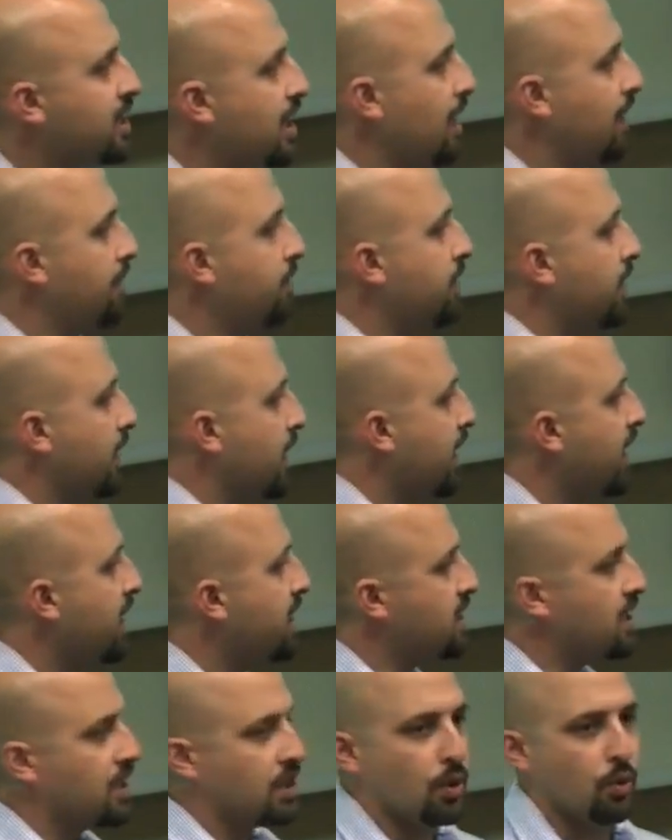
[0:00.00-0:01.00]
I left the
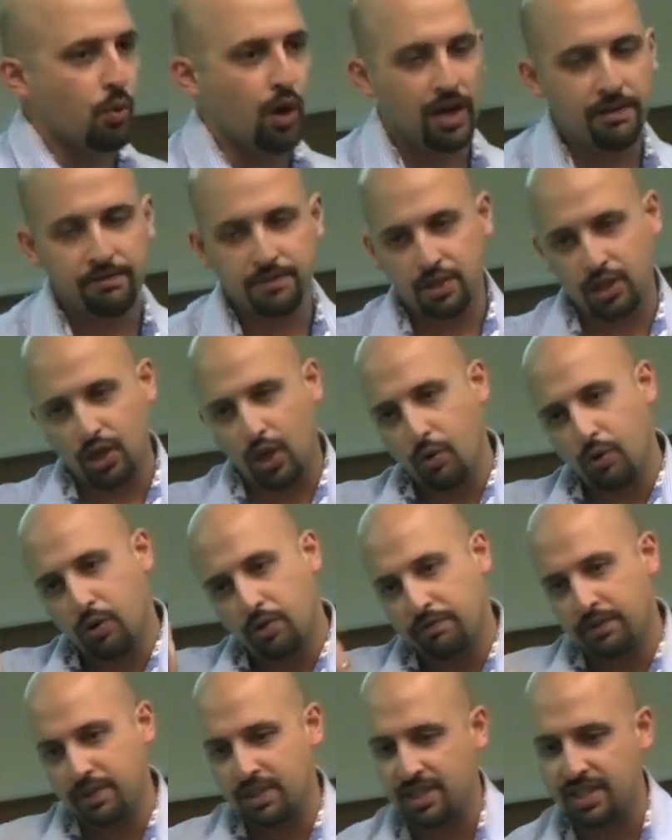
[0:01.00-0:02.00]
kids and the wife to go
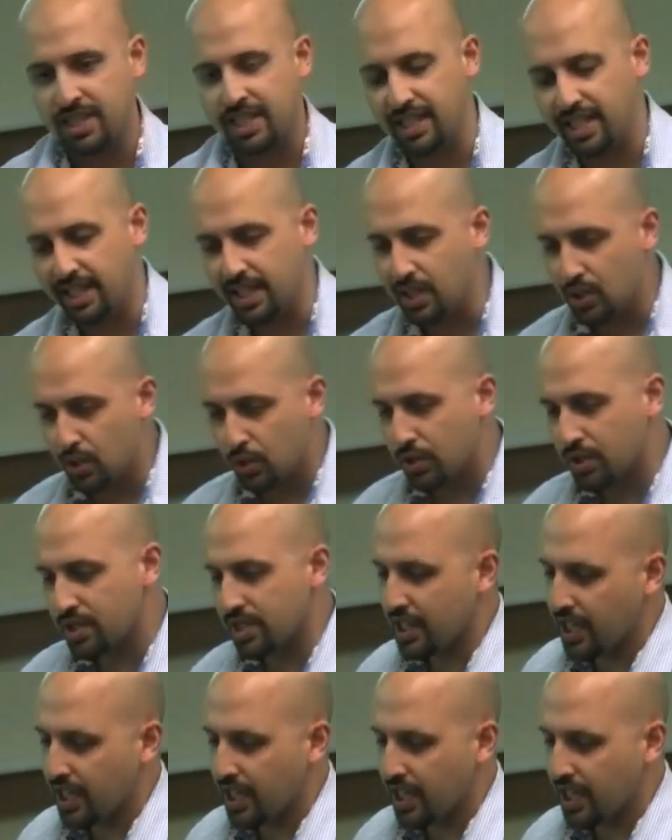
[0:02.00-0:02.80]
off and see the in-laws,